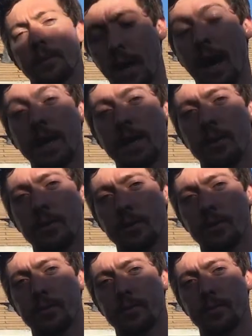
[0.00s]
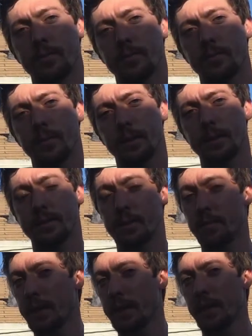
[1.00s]
Eye health is
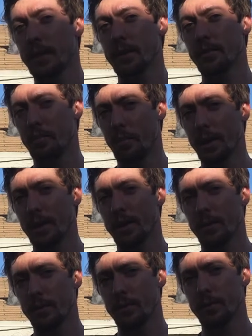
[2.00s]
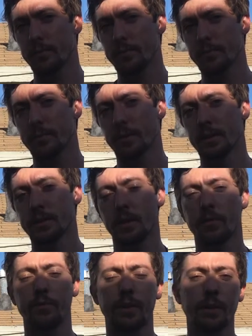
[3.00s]
the beginning of brain health. So
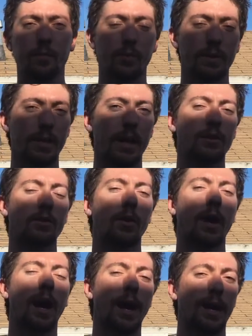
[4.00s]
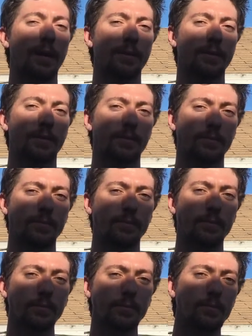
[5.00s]
if we can protect our eyes,
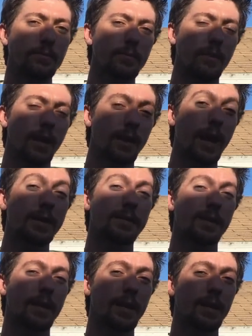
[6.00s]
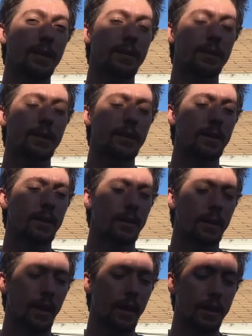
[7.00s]
that is the key.
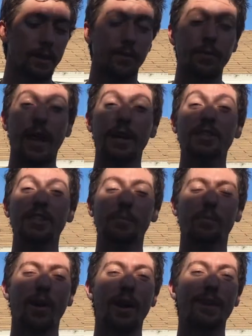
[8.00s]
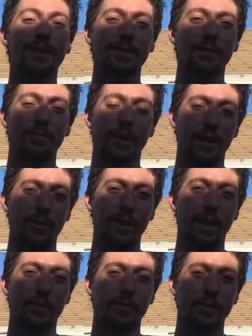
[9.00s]
And the flagship product of
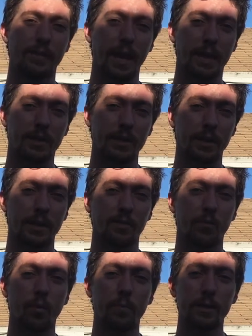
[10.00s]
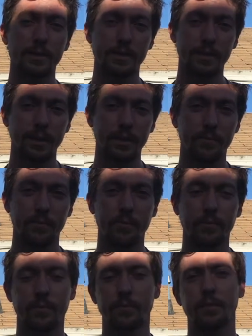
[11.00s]
MITOLIFE is actually Chromista
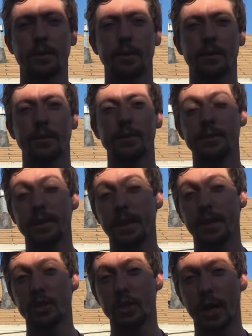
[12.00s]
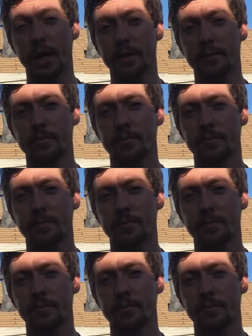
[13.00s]
DHA.